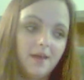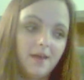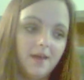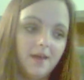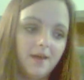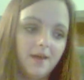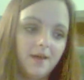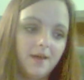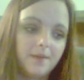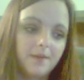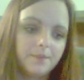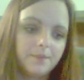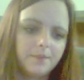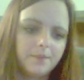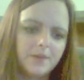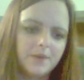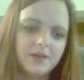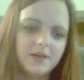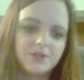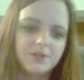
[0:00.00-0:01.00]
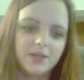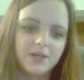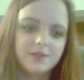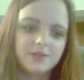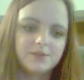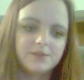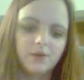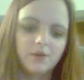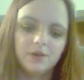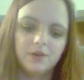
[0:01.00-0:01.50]

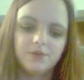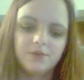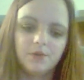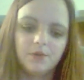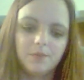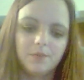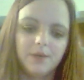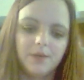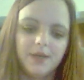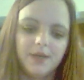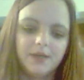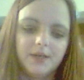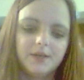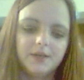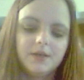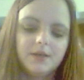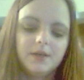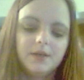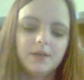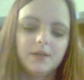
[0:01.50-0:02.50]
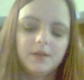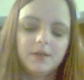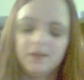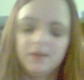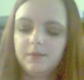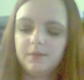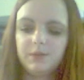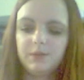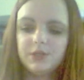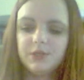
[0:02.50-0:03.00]
Meningitis got into her brain,
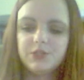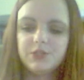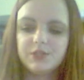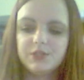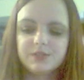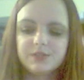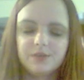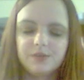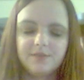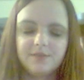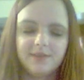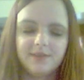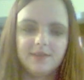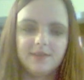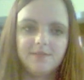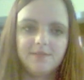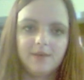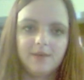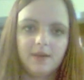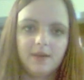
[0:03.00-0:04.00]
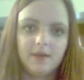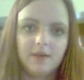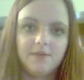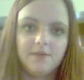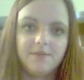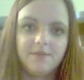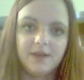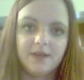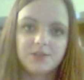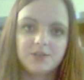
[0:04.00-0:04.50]
and she just couldn't fight the
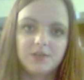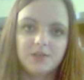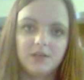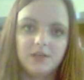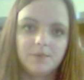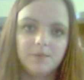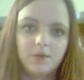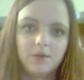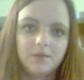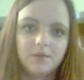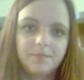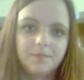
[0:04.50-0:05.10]
infection anymore.